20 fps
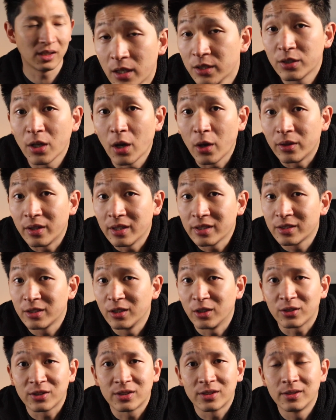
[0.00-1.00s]
So this
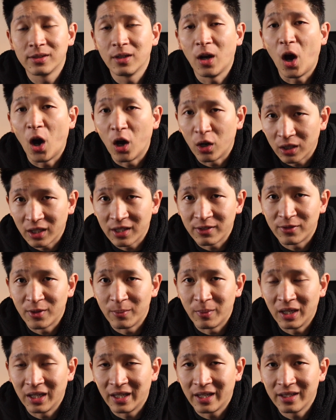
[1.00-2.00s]
looks oddly
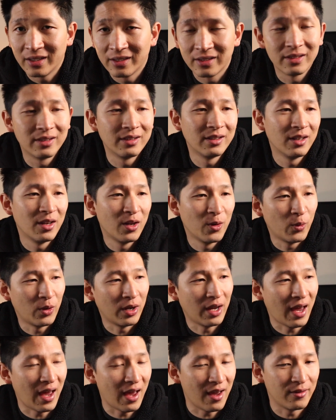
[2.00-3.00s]
familiar.
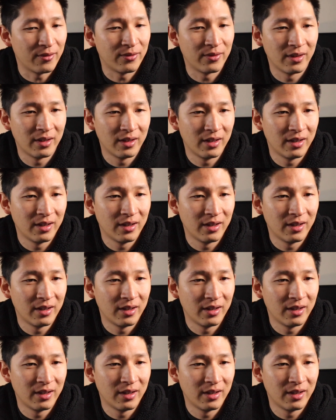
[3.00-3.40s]
We have